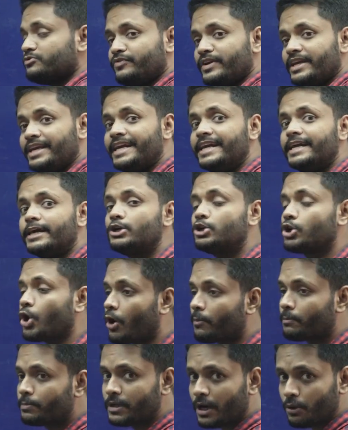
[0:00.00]
we need a
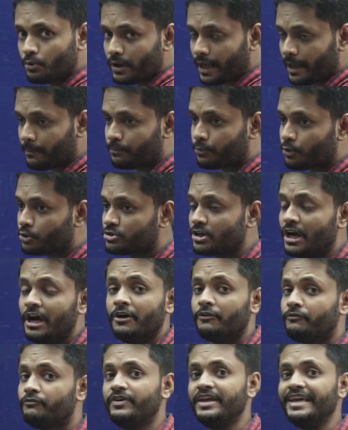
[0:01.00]
top-down approach.
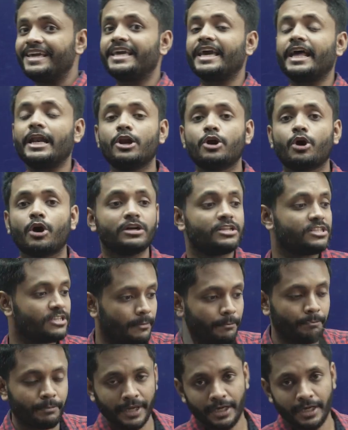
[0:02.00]
We cannot jump